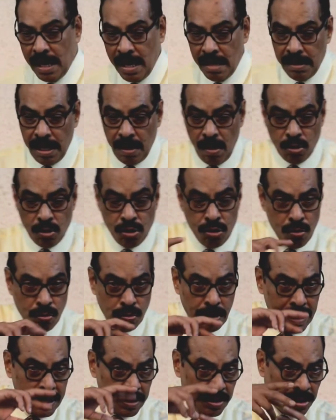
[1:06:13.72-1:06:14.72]
There are two
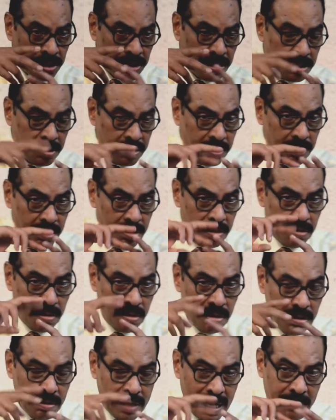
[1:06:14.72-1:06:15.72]
things
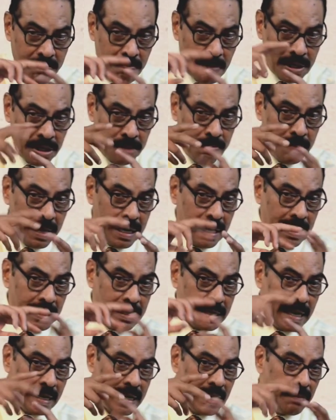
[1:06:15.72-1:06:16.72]
that must be
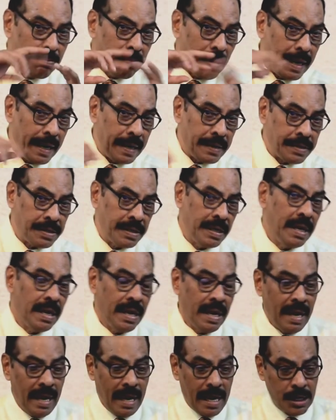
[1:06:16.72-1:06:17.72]
taking place
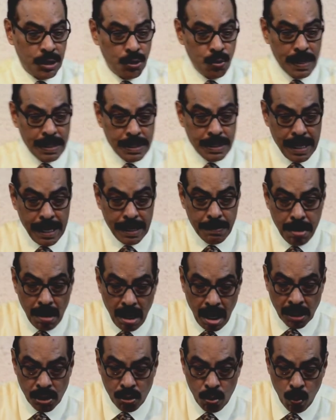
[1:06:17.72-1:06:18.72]
as we take
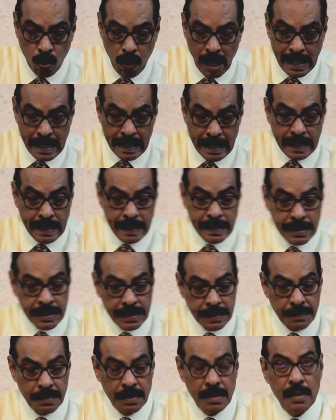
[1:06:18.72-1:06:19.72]
part. One is
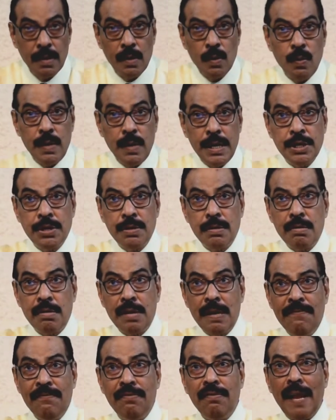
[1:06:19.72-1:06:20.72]
we should
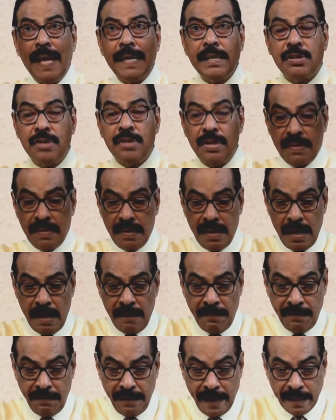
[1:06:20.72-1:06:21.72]
reflect our
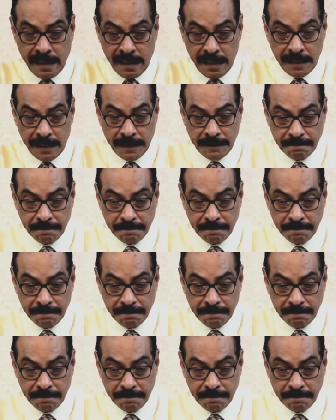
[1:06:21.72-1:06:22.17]
faith.